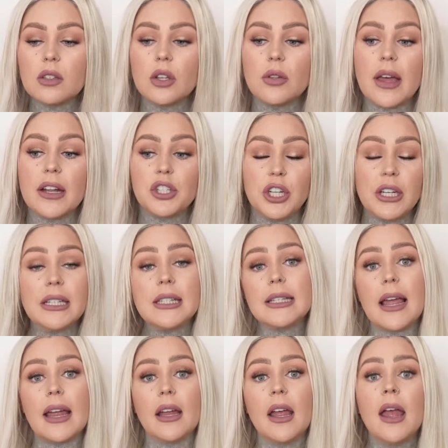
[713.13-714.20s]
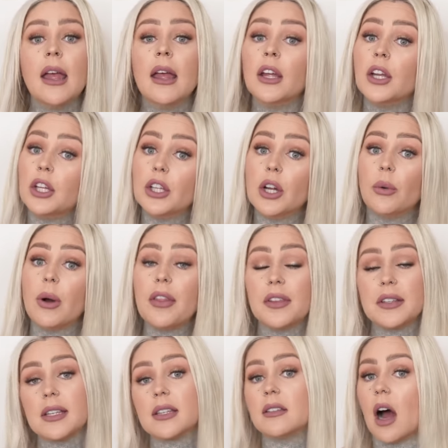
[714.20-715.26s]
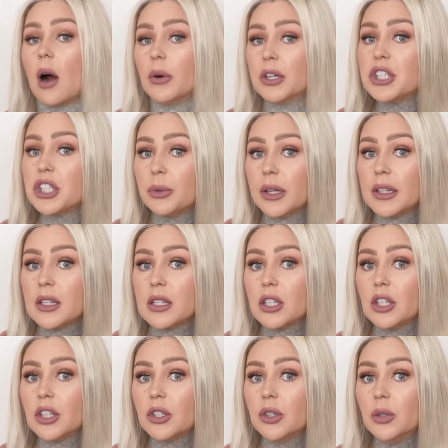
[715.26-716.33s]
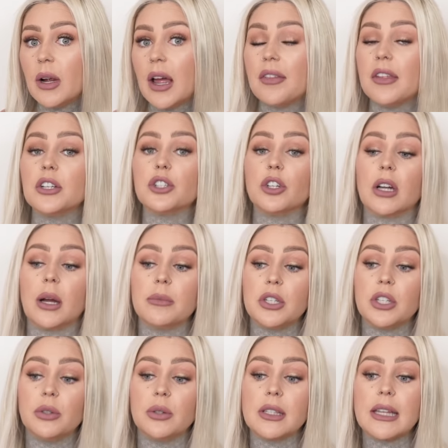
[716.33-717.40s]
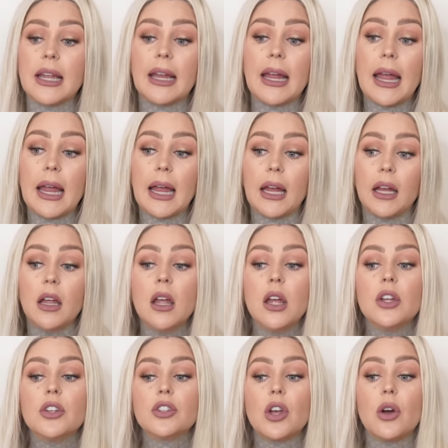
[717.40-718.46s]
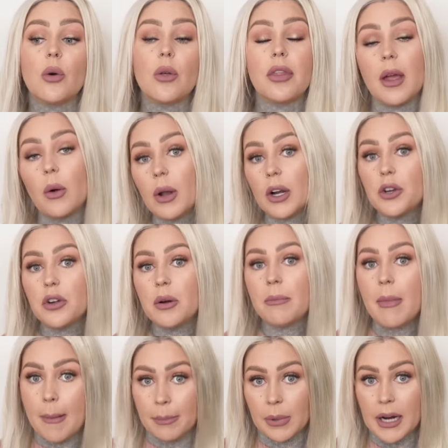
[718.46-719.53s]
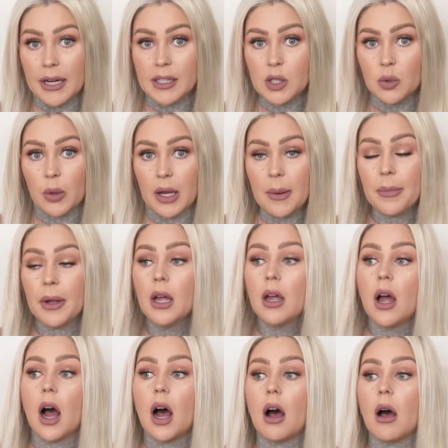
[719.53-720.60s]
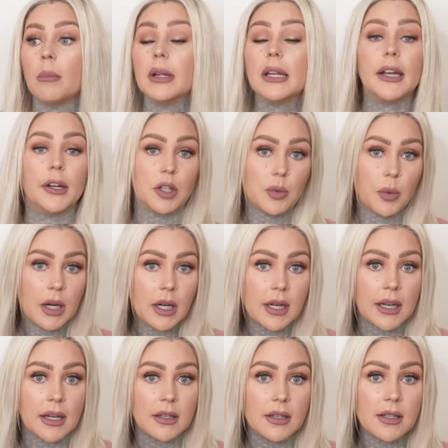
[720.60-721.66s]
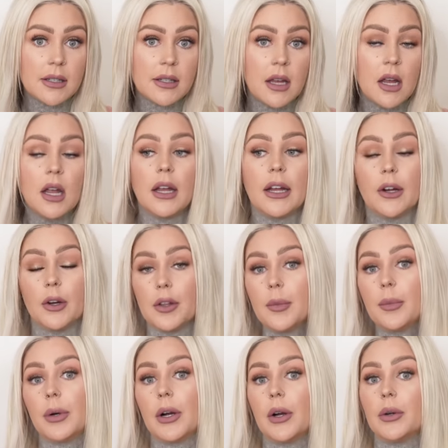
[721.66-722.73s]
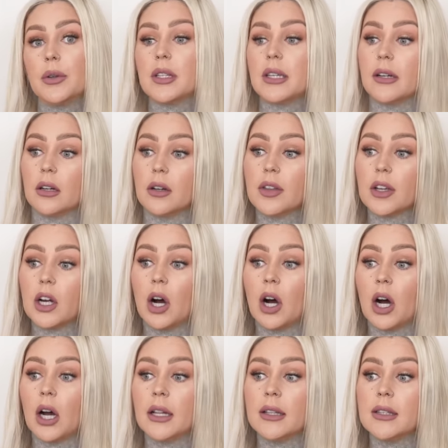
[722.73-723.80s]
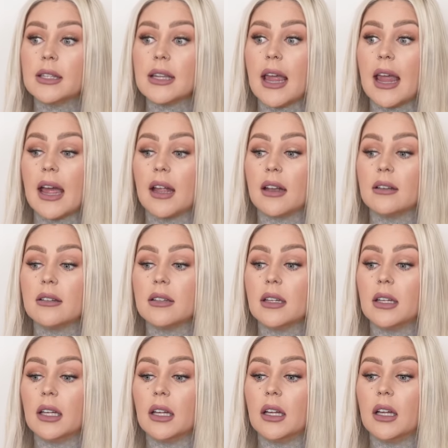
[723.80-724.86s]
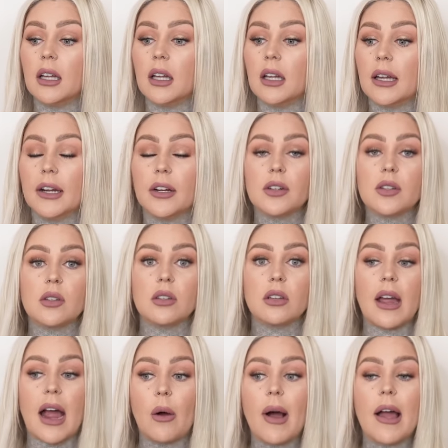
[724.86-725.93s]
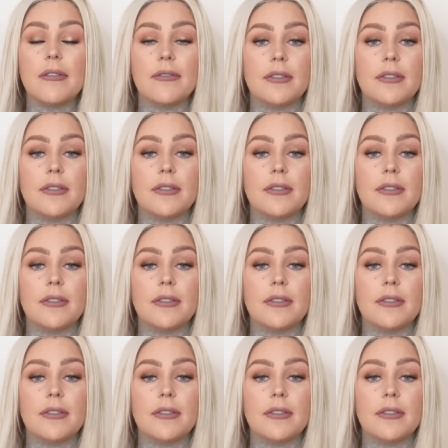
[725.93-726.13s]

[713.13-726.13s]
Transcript: so that she can say, you know what, this is not what she wants to do. And then she'll come to you and say, hey, so they want to do a membrane sweep. Um, here's what it is. Here are the pros, here are the cons, and here's how I